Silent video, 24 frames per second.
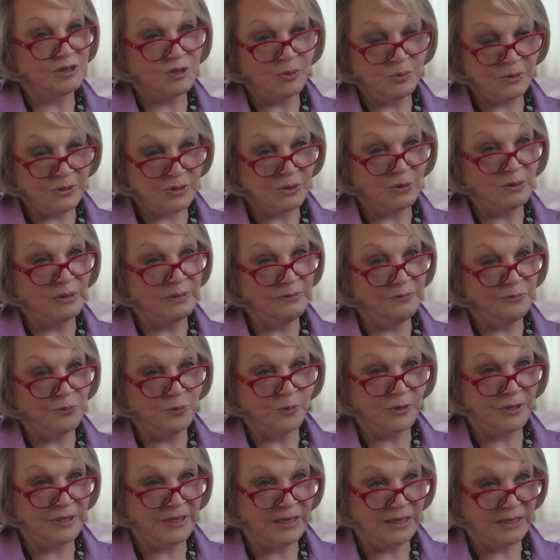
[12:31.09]
She was only
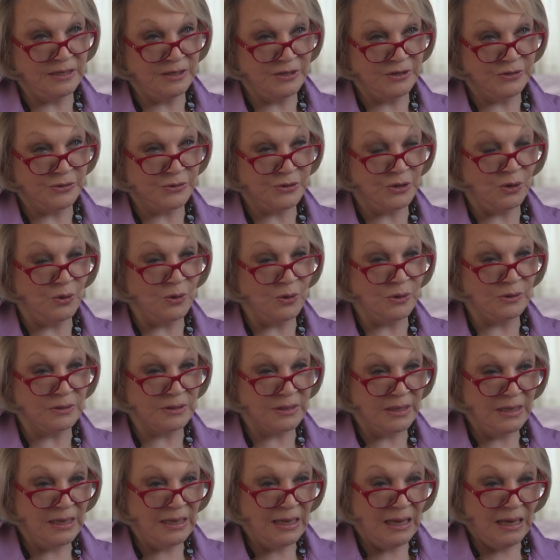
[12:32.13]
forty-eight years old,
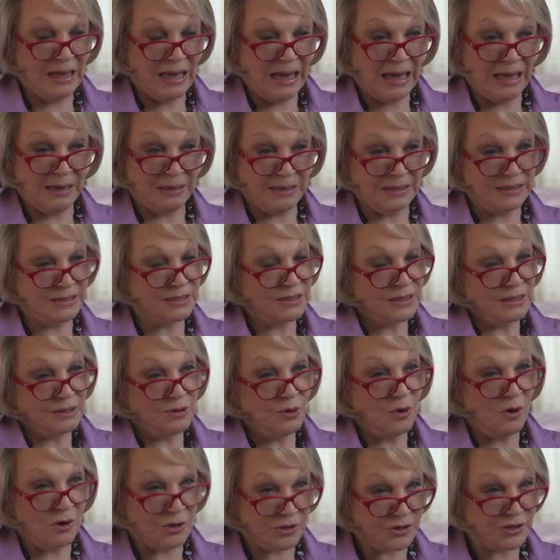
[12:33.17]
and it's a
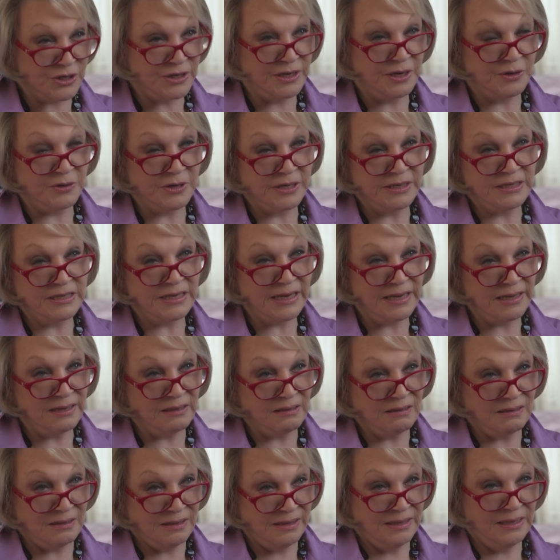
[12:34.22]
cautionary
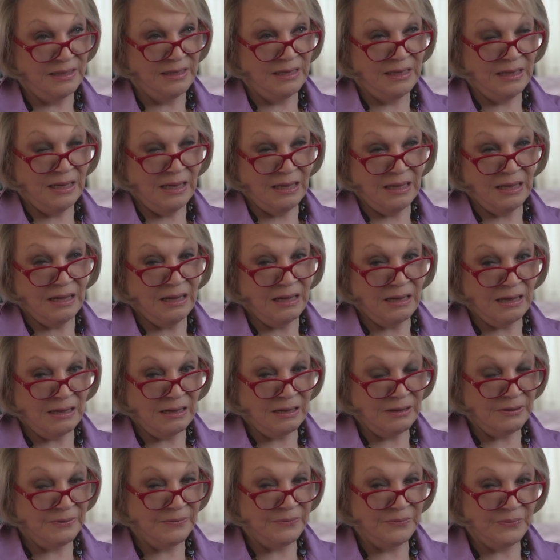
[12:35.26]
tale.
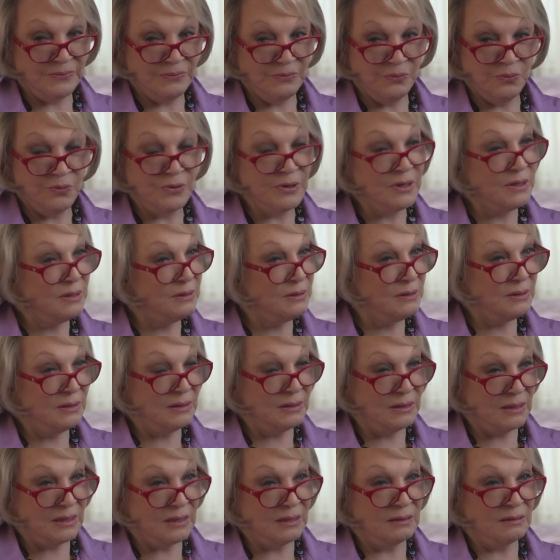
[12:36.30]
Um, we,
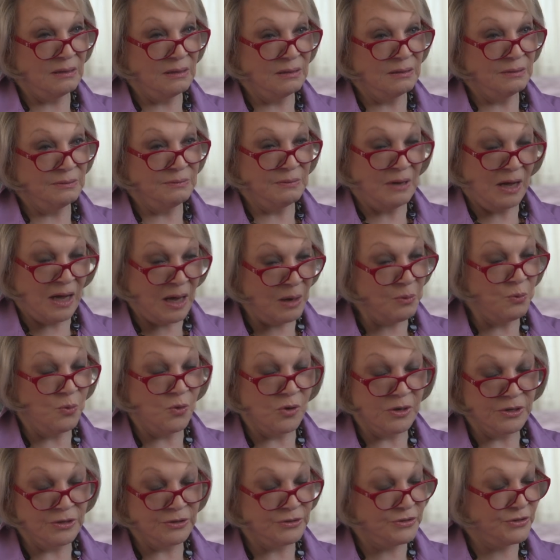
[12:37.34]
uh, I
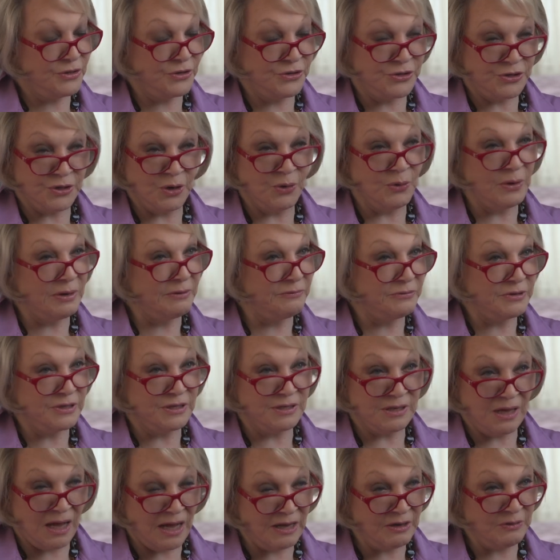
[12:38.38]
wanted to show every
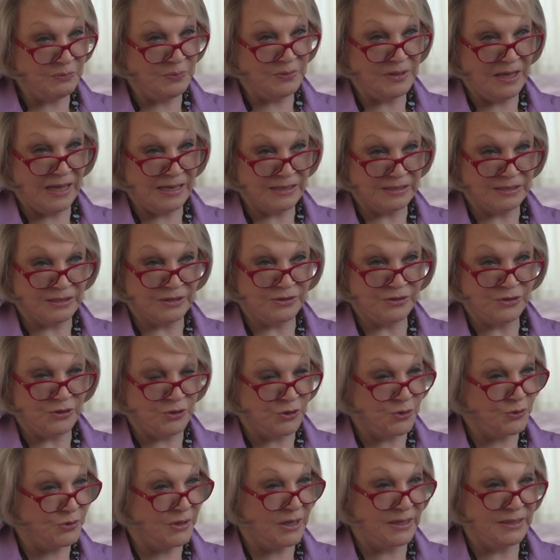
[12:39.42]
side of plastic
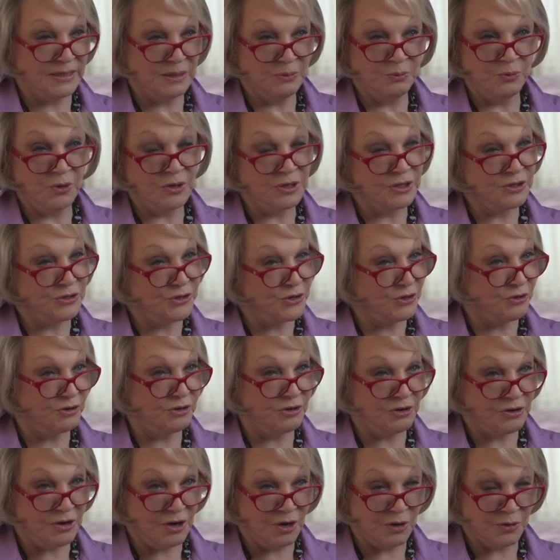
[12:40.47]
surgery. I didn't want to
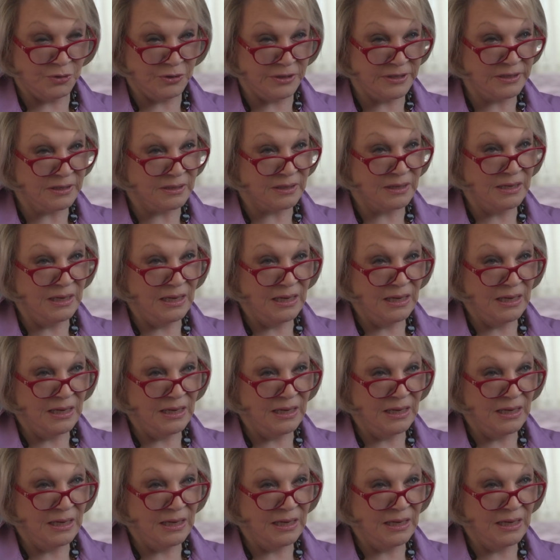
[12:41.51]
sugarcoat it.